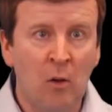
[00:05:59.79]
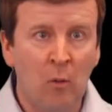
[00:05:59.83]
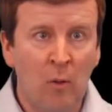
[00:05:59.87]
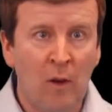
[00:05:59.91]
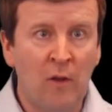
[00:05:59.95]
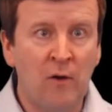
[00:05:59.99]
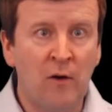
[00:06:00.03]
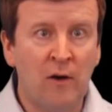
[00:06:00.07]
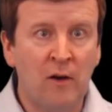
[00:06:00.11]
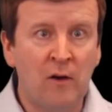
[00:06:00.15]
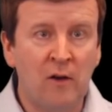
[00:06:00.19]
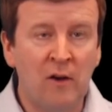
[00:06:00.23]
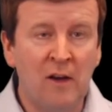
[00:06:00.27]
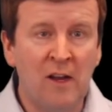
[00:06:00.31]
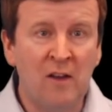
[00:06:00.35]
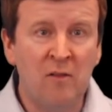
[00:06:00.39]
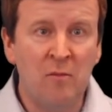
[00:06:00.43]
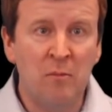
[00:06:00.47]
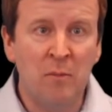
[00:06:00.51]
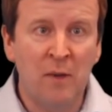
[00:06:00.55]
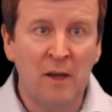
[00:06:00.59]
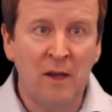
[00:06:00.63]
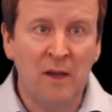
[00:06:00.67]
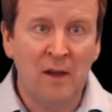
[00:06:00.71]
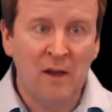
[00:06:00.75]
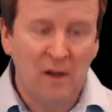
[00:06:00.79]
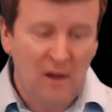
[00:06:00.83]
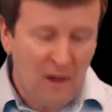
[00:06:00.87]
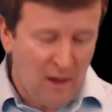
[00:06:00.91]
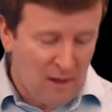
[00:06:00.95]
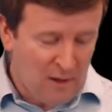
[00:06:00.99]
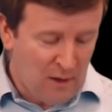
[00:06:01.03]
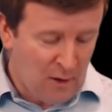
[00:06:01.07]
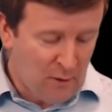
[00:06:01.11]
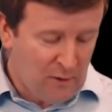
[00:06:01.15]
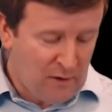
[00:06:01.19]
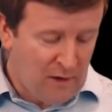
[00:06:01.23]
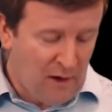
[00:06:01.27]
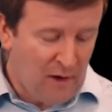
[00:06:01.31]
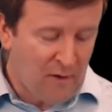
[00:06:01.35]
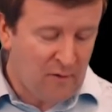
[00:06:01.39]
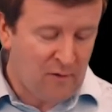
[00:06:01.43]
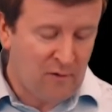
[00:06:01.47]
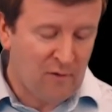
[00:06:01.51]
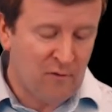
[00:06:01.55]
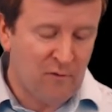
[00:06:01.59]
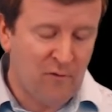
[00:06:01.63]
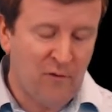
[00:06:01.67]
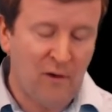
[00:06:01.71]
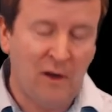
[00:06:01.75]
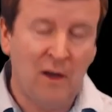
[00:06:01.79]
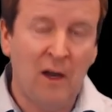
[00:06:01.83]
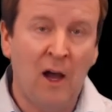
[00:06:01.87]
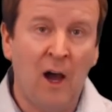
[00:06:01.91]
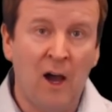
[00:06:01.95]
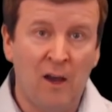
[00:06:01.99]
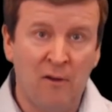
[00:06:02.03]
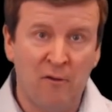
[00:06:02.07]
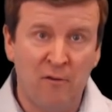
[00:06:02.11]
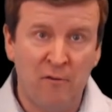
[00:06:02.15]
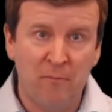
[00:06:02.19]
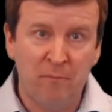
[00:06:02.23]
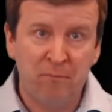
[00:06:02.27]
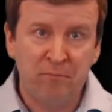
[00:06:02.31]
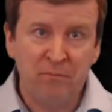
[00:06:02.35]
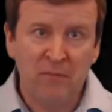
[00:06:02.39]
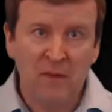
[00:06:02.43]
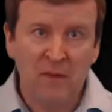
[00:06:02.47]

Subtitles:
whether it could even be a location for life.